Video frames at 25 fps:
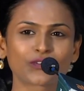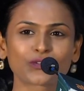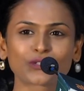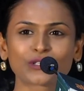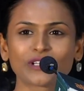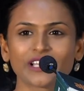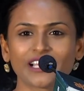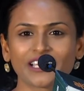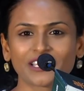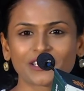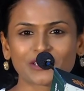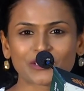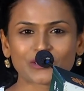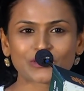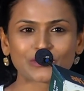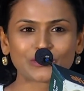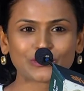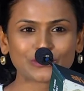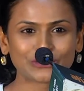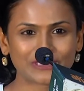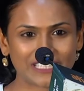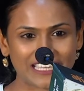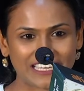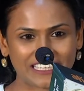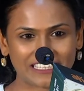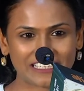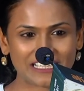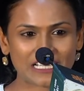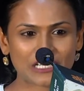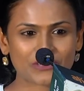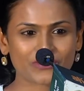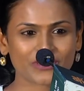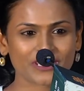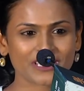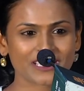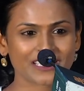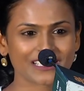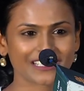would like to thank
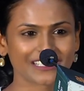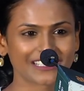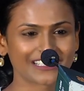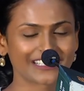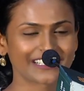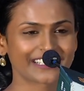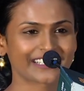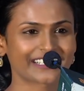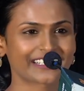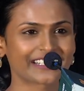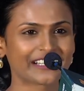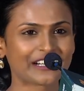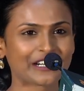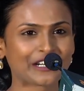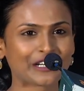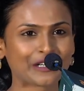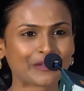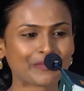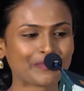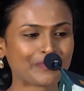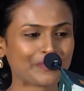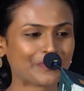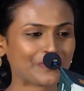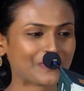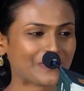Arvind sir.